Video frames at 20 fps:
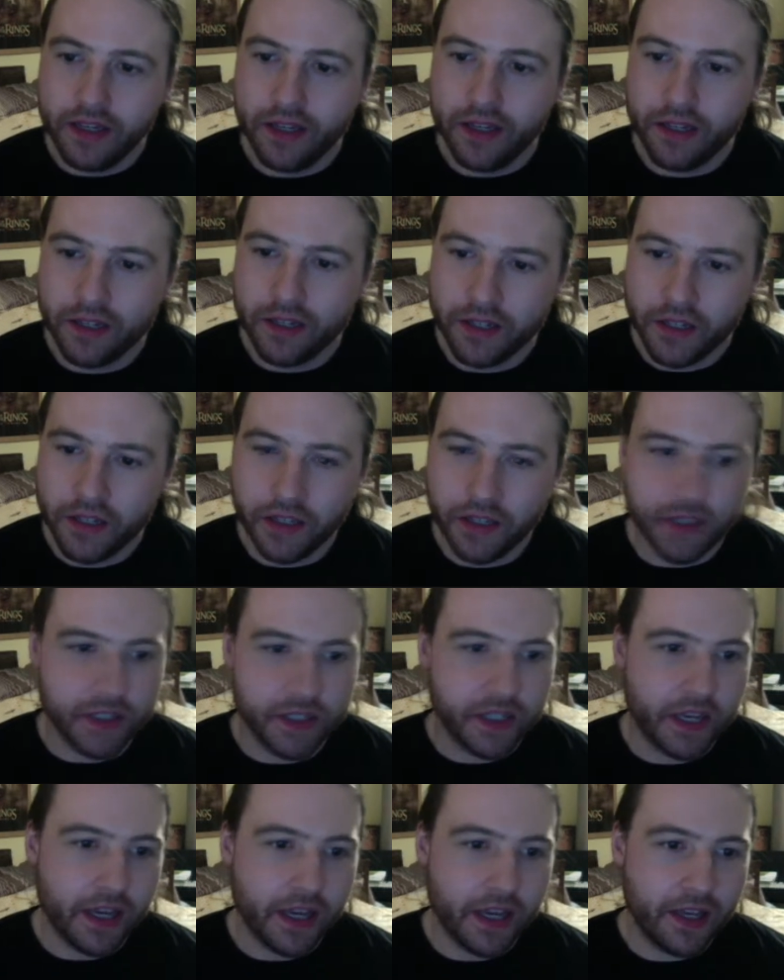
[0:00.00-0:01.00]
Kurt
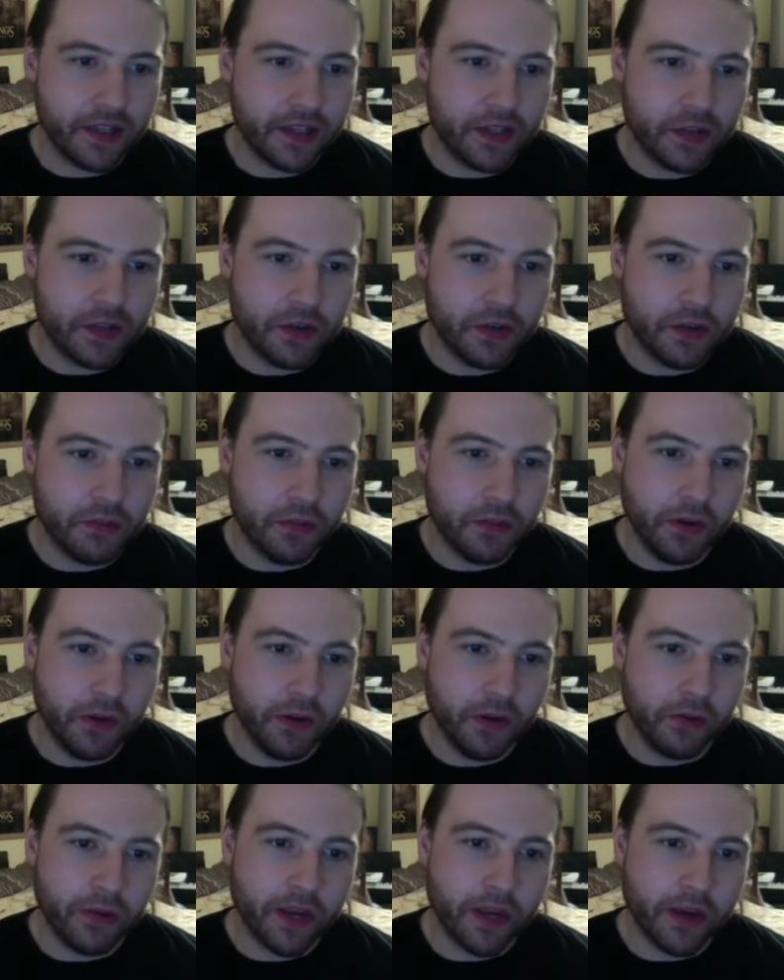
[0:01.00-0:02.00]
says you could put
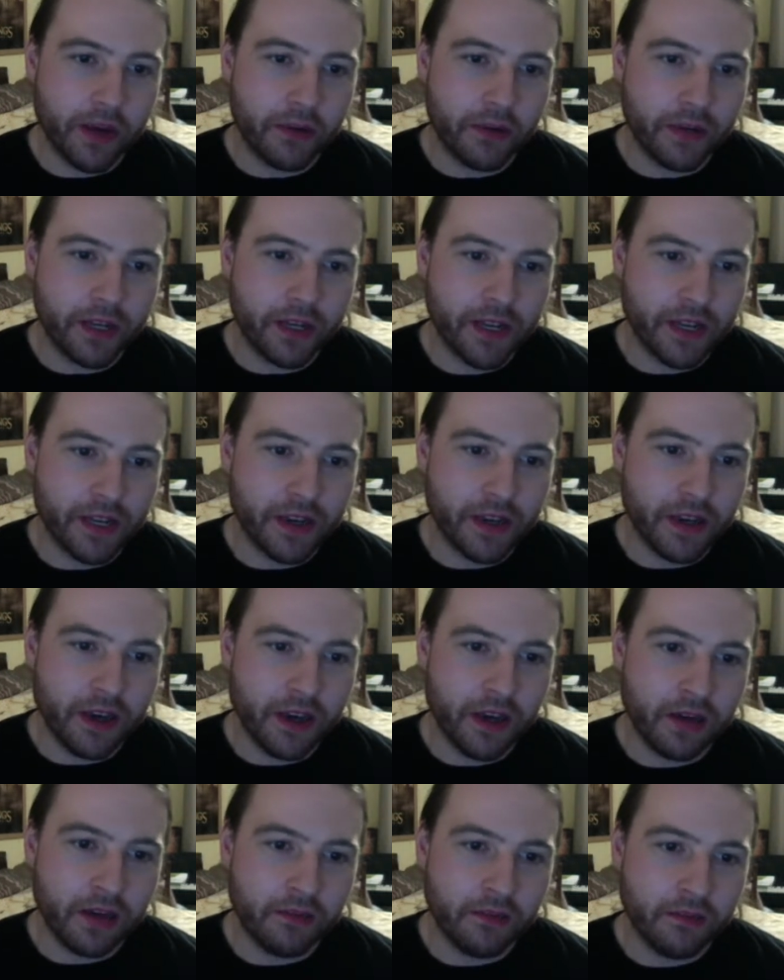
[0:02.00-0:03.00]
we
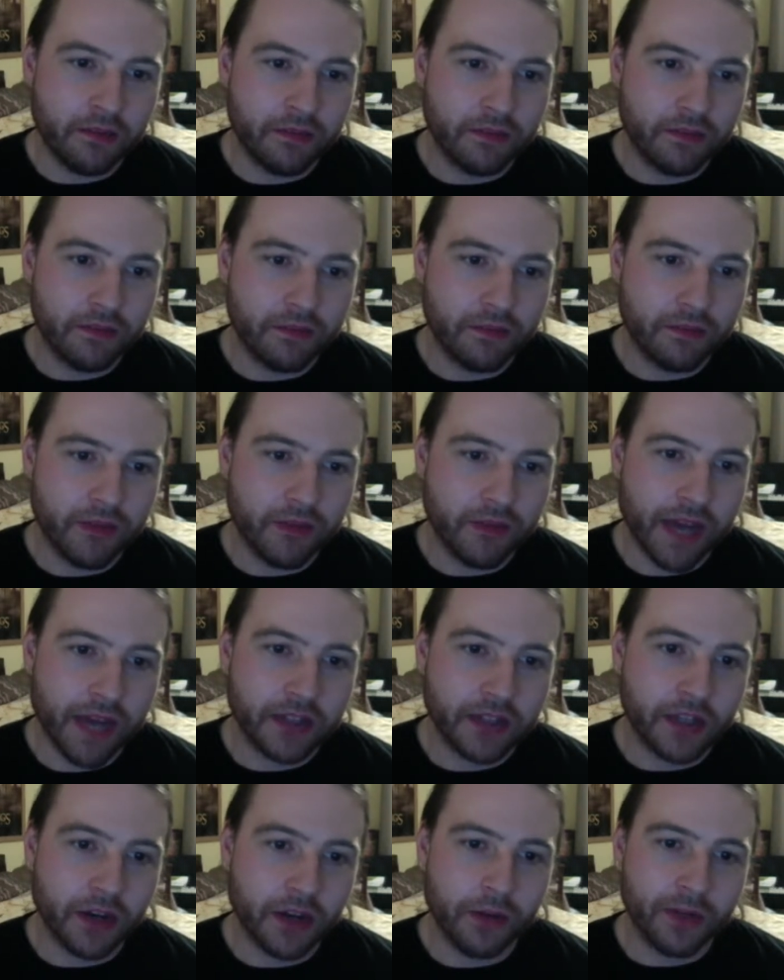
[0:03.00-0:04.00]
has
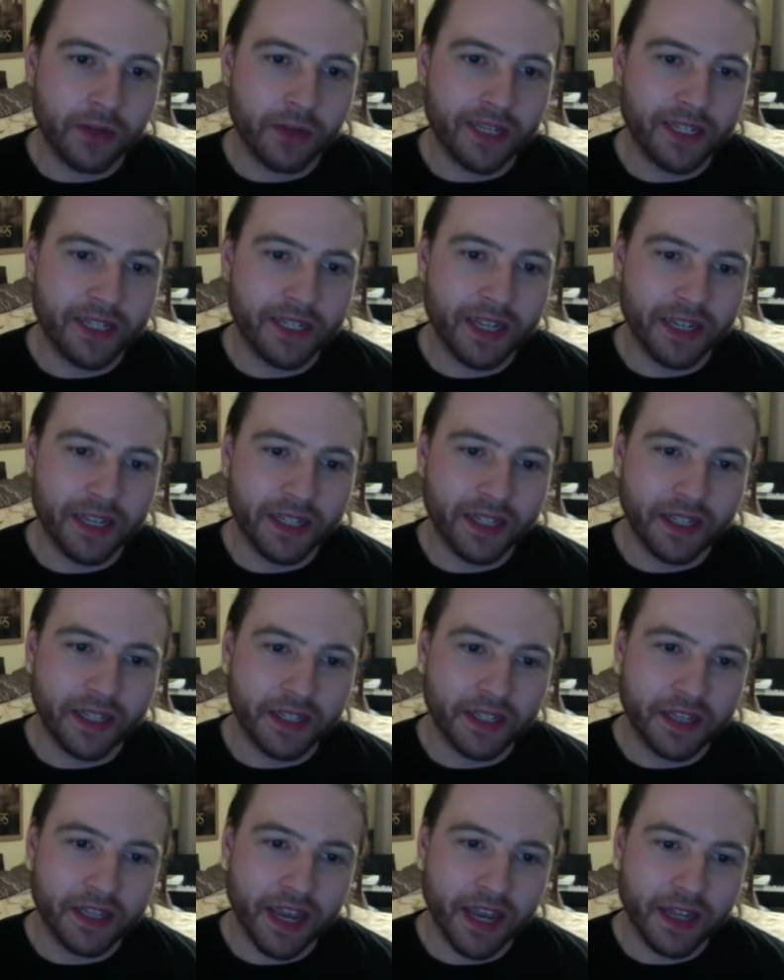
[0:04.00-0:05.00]
only 6
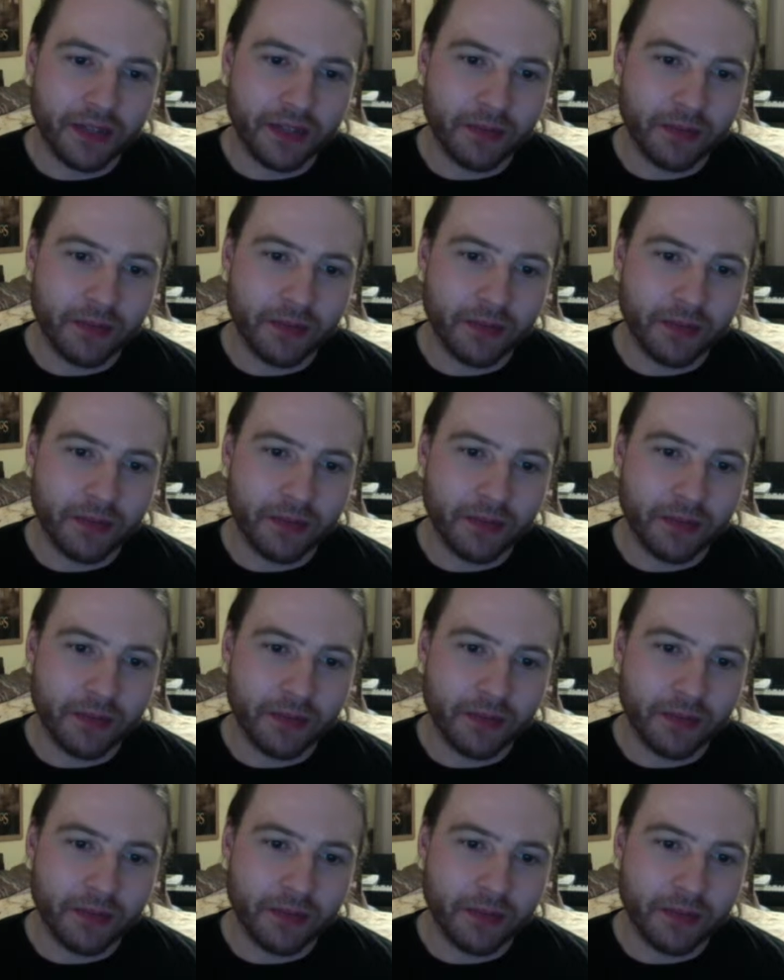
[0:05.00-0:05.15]
instead.